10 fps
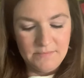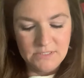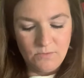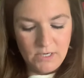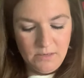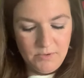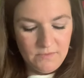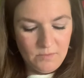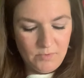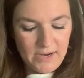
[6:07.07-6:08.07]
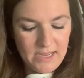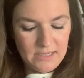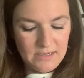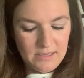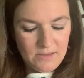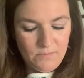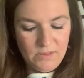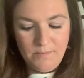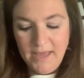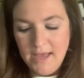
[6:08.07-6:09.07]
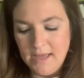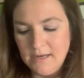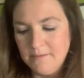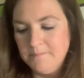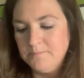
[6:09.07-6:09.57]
So we're going to put the bread with bed.